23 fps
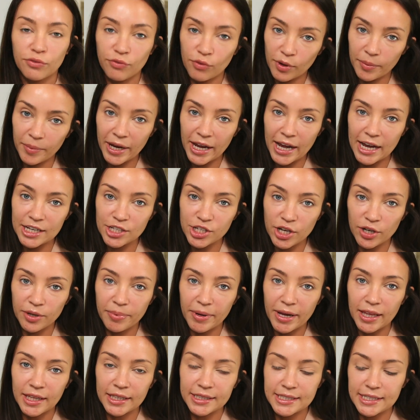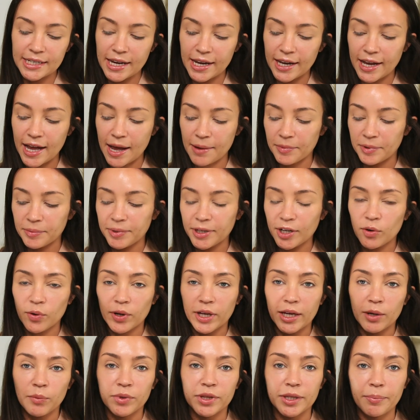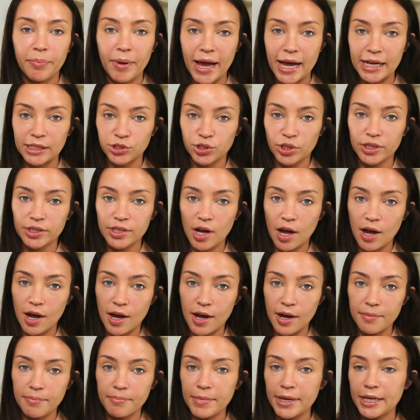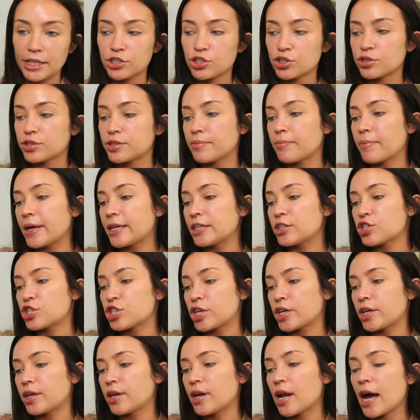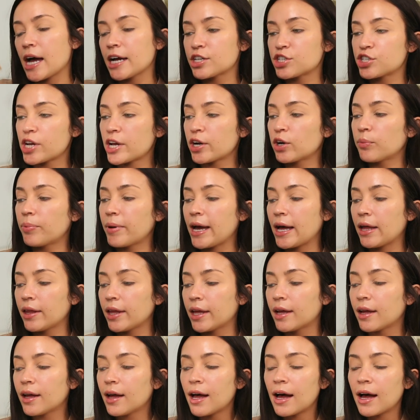for my eyeshadow palette today, I'm going to be going in with the Patrick Ta Major Dimension eyeshadow palette.